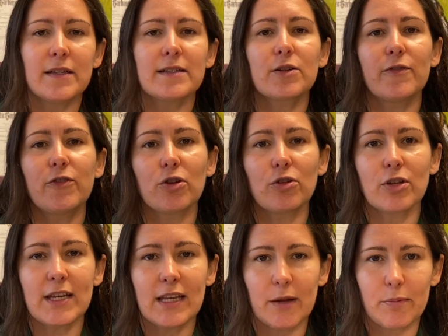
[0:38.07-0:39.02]
So if you're
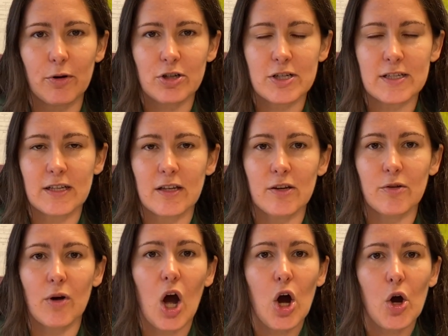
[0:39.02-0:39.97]
looking at purchasing a
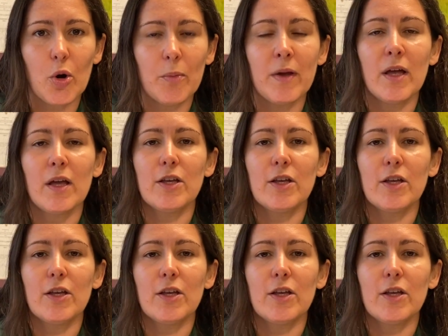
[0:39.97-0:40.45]
new home,